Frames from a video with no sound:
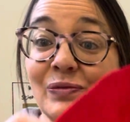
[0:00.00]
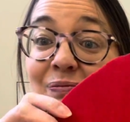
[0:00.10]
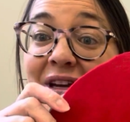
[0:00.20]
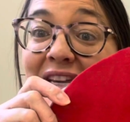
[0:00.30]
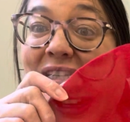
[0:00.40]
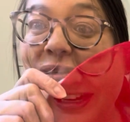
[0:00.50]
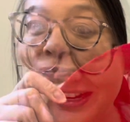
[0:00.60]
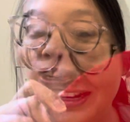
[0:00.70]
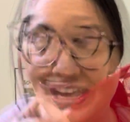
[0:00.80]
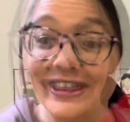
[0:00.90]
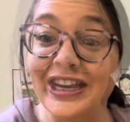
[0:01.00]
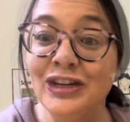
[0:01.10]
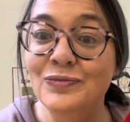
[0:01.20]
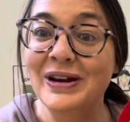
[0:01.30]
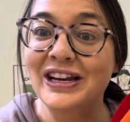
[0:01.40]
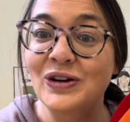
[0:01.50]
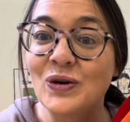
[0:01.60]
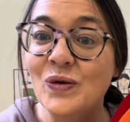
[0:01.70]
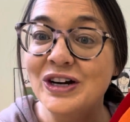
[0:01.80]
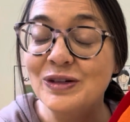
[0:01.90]
biggest piece, and then you'd make your
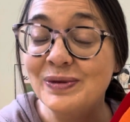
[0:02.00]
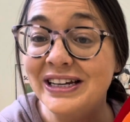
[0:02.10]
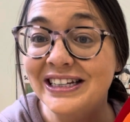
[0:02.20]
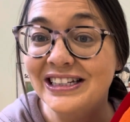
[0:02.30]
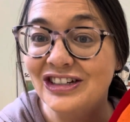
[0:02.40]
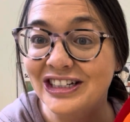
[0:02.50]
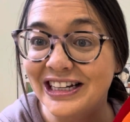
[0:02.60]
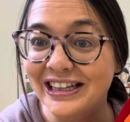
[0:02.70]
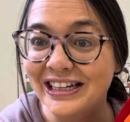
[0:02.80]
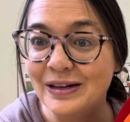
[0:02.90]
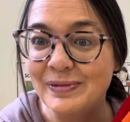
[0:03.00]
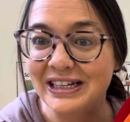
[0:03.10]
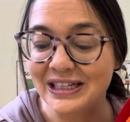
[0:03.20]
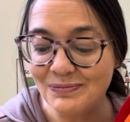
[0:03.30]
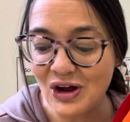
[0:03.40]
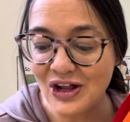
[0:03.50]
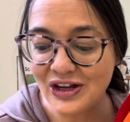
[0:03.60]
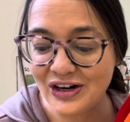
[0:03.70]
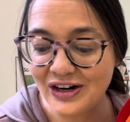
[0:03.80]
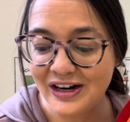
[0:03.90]
orange piece just a little bit
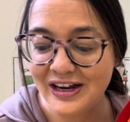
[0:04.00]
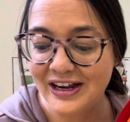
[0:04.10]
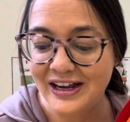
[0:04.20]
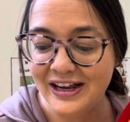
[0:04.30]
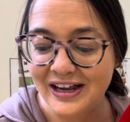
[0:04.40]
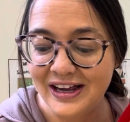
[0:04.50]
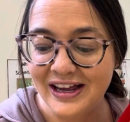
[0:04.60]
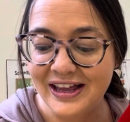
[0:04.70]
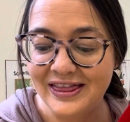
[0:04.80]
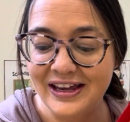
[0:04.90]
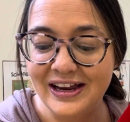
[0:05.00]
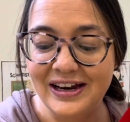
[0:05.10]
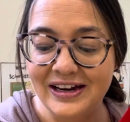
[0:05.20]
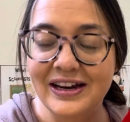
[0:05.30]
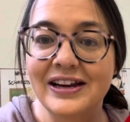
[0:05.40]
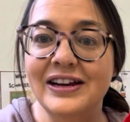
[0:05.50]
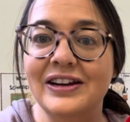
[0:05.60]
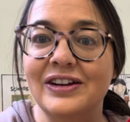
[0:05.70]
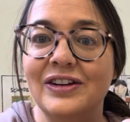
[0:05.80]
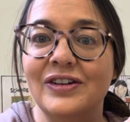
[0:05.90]
smaller, and then
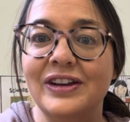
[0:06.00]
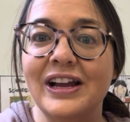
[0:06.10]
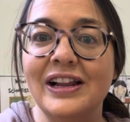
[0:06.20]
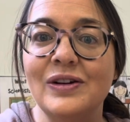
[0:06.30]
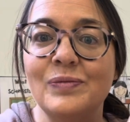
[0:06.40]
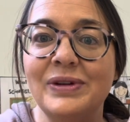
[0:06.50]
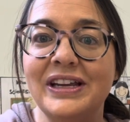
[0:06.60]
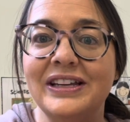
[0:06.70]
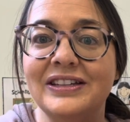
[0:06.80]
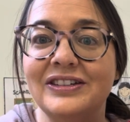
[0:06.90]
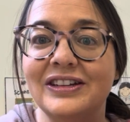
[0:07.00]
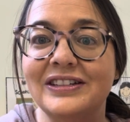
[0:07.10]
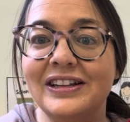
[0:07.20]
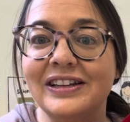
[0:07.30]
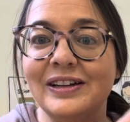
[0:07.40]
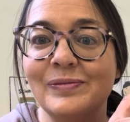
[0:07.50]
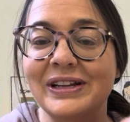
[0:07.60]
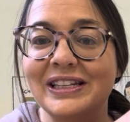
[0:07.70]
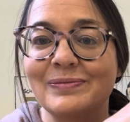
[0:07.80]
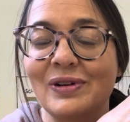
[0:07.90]
your yellow piece just a little
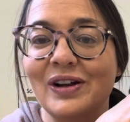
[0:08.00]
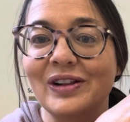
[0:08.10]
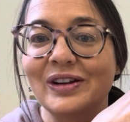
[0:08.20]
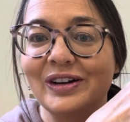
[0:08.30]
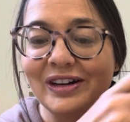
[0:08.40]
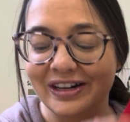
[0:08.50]
bit smaller,